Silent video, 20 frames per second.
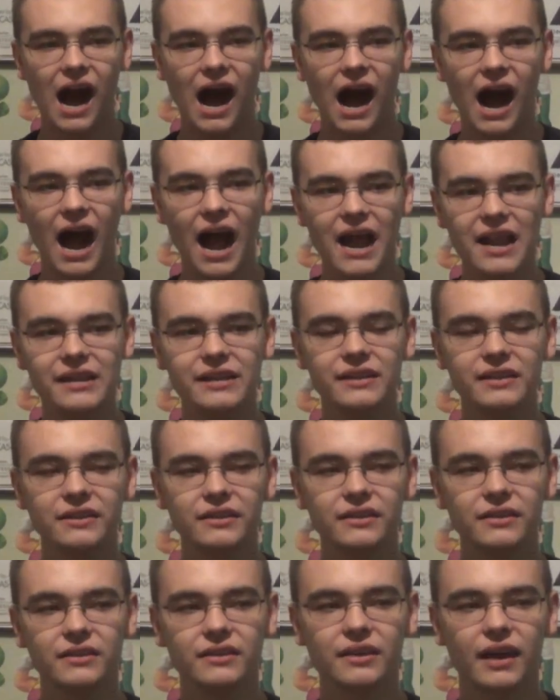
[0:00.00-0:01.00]
I
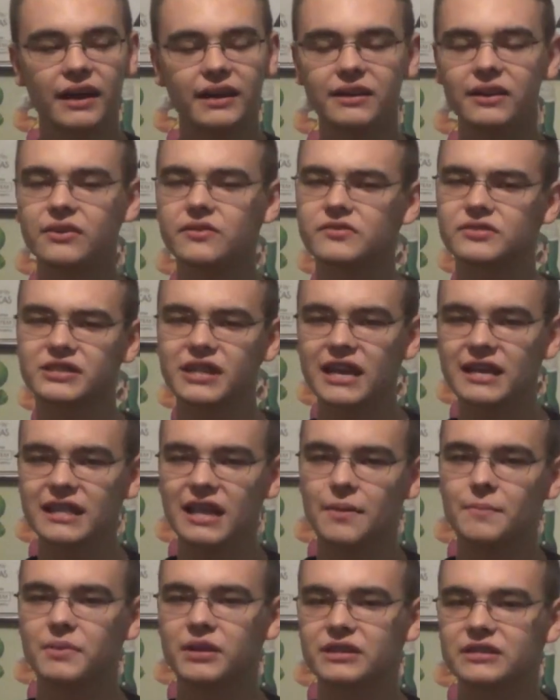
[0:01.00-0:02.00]
didn't understand
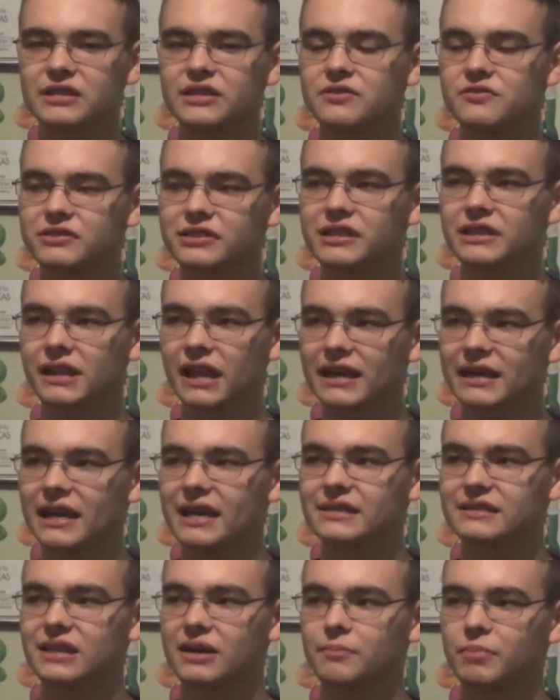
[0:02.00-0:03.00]
that because I usually like
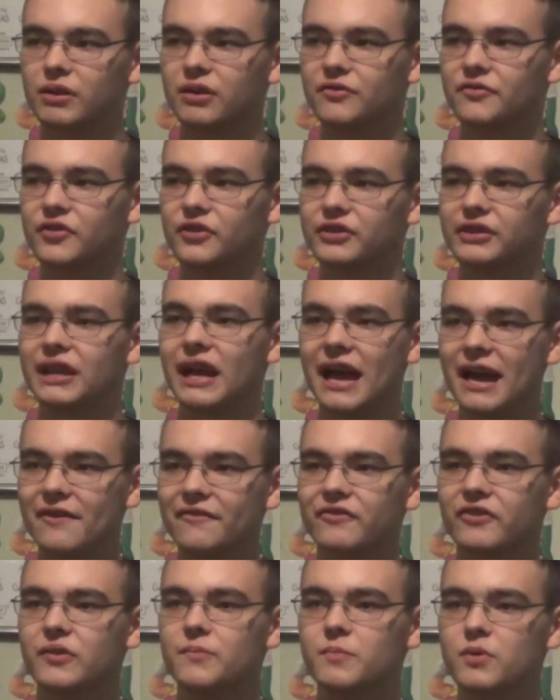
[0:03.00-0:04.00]
Asa Butterfield in
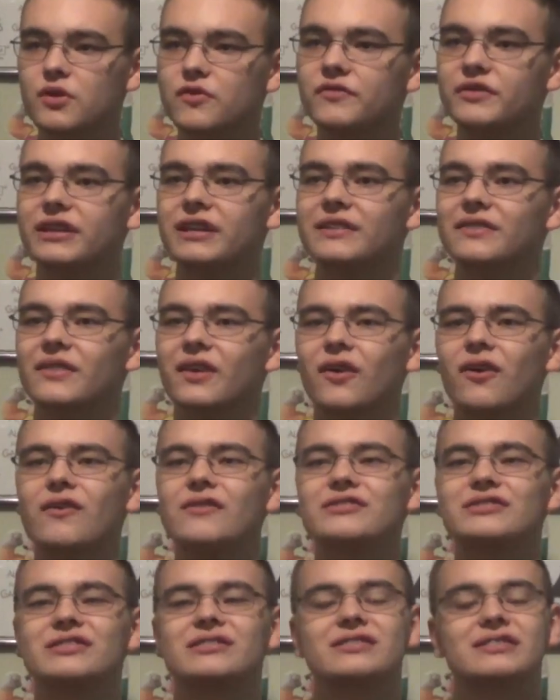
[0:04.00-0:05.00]
every movie, and there
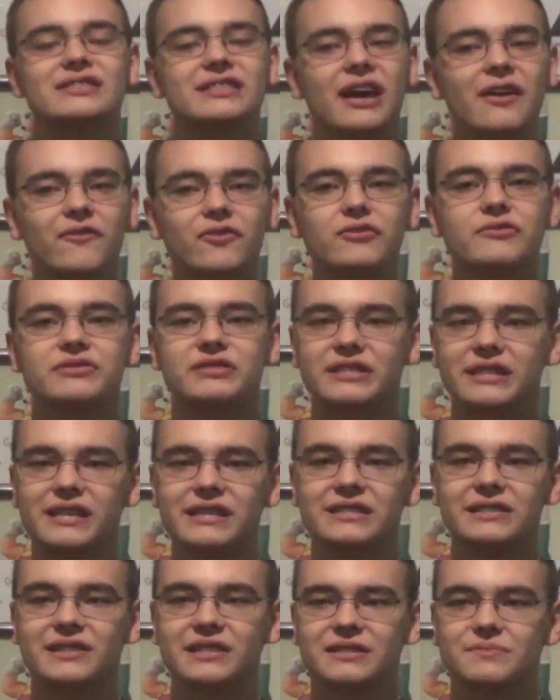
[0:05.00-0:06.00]
are just several
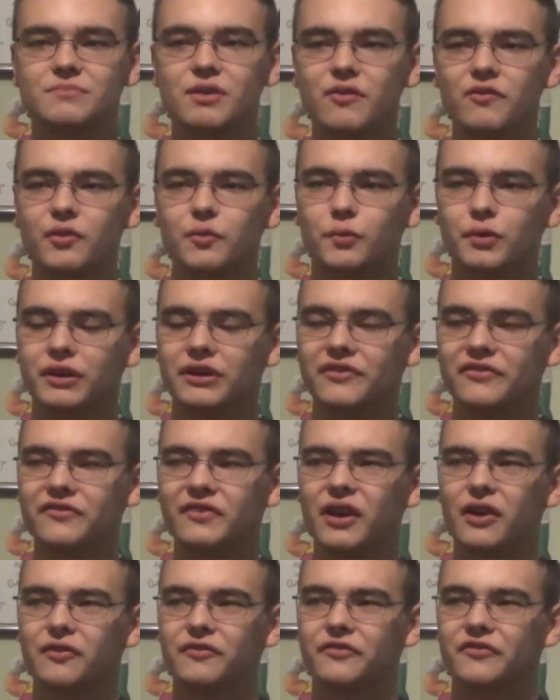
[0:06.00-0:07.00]
scenes in this movie where he
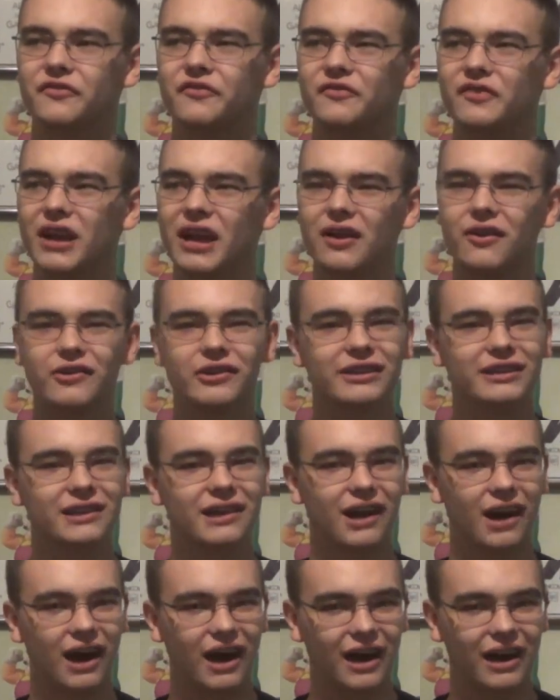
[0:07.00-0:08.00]
felt
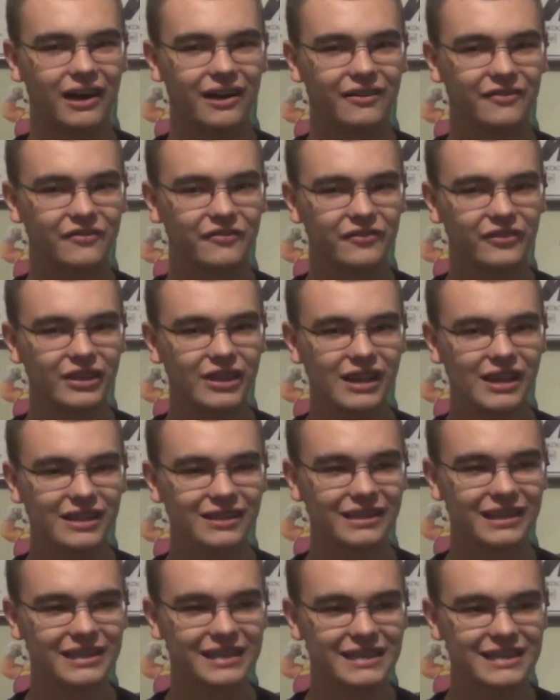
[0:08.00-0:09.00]
very off.
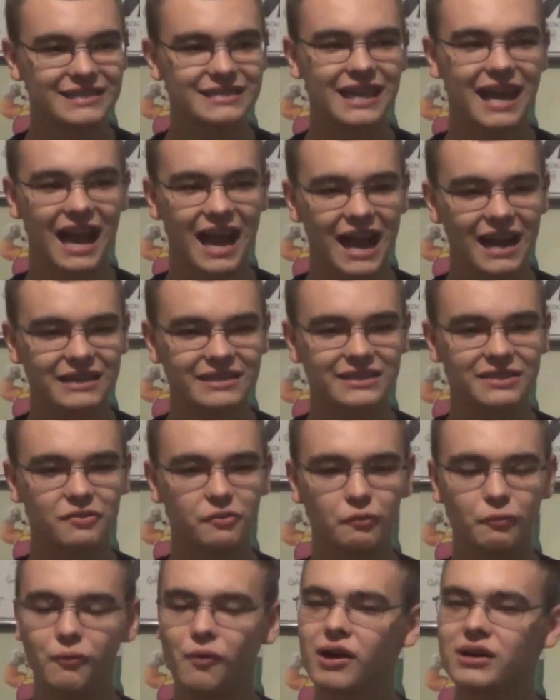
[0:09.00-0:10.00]
Like his
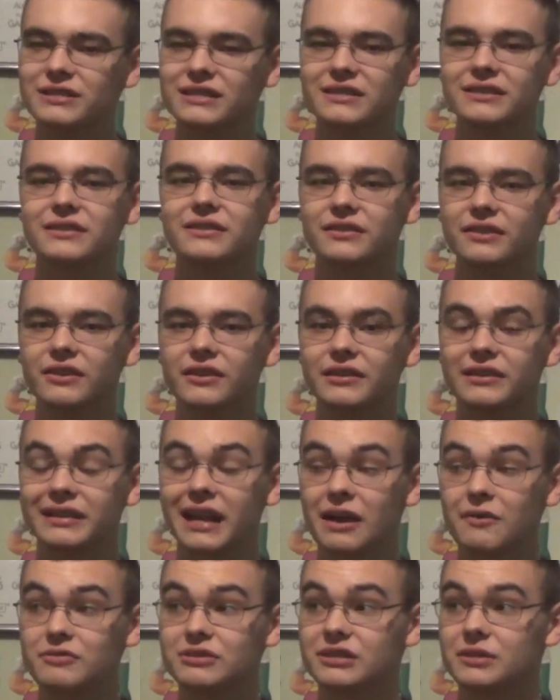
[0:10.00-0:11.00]
acting wasn't good, and
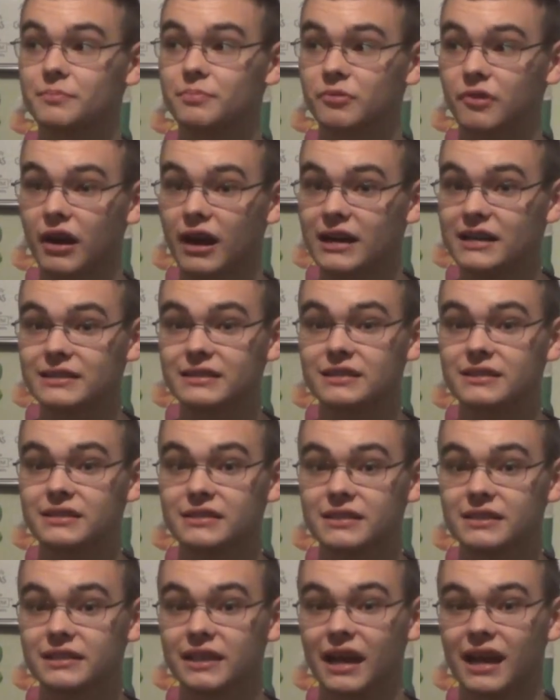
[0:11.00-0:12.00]
I was surprised to
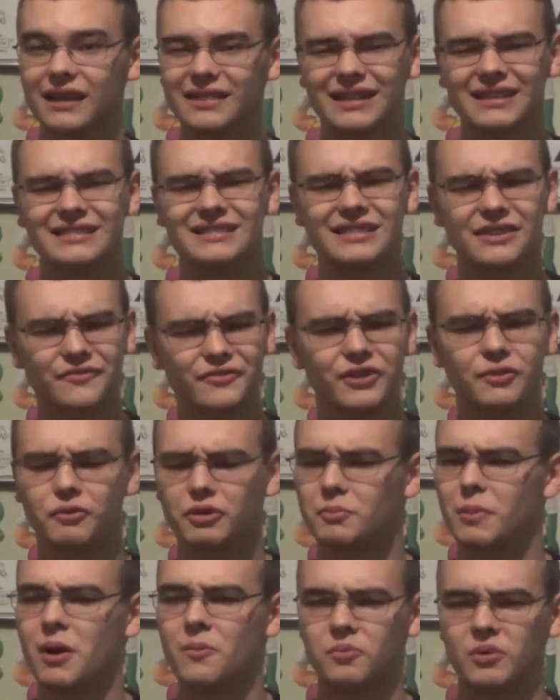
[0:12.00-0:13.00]
see that, and that's definitely
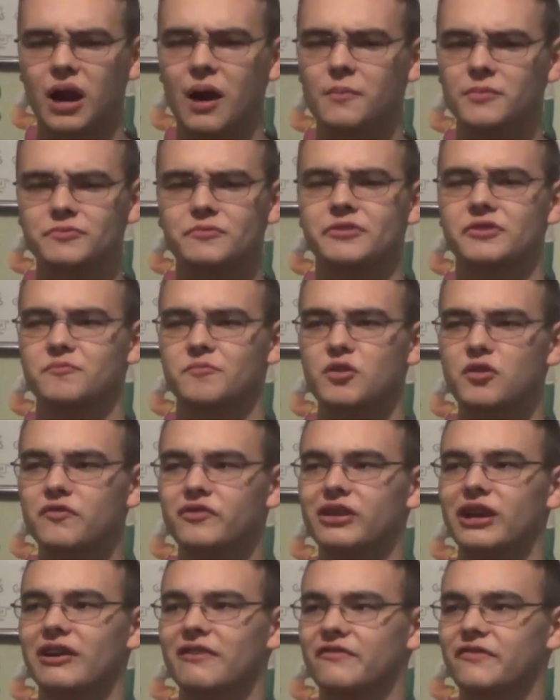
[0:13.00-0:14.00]
one of my problems with the
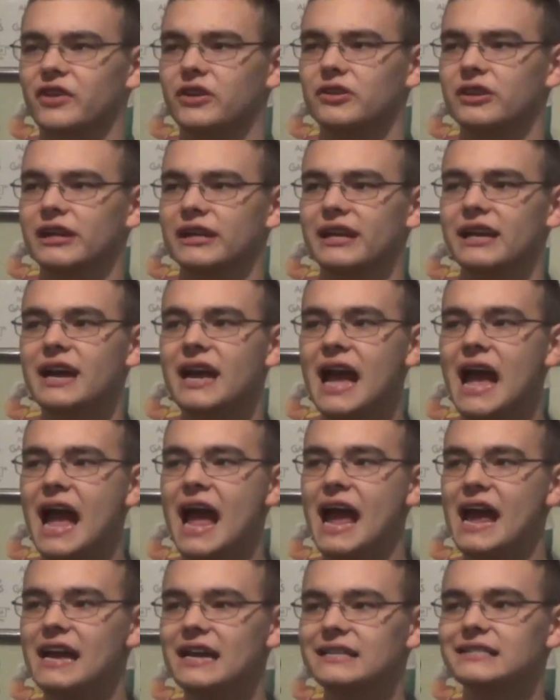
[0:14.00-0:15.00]
movie. I felt like
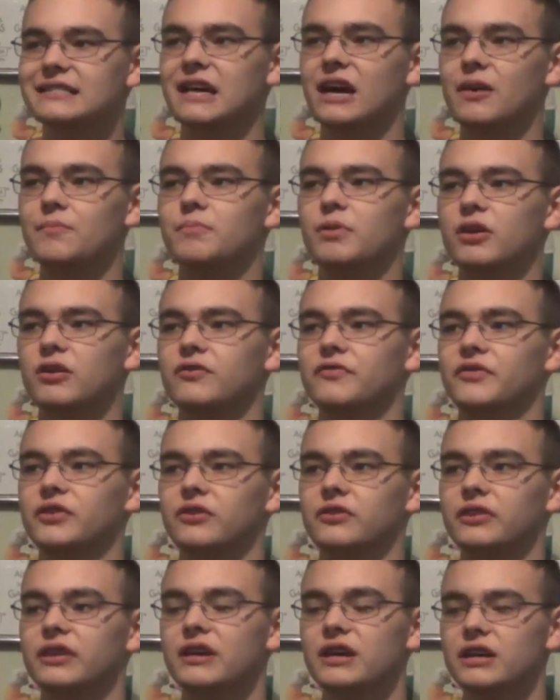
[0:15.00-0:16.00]
Asa
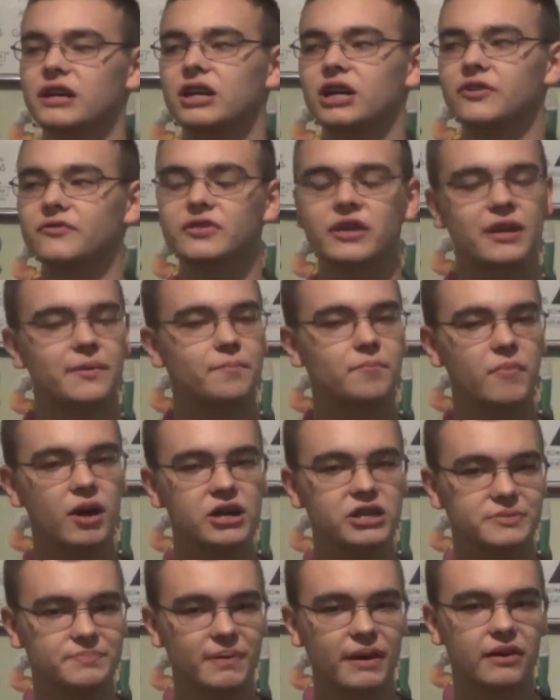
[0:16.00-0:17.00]
Butterfield could have done a
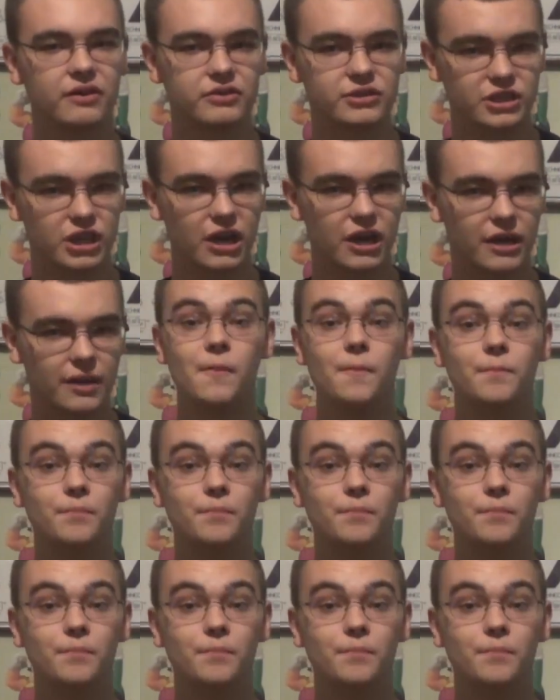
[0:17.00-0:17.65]
much better job.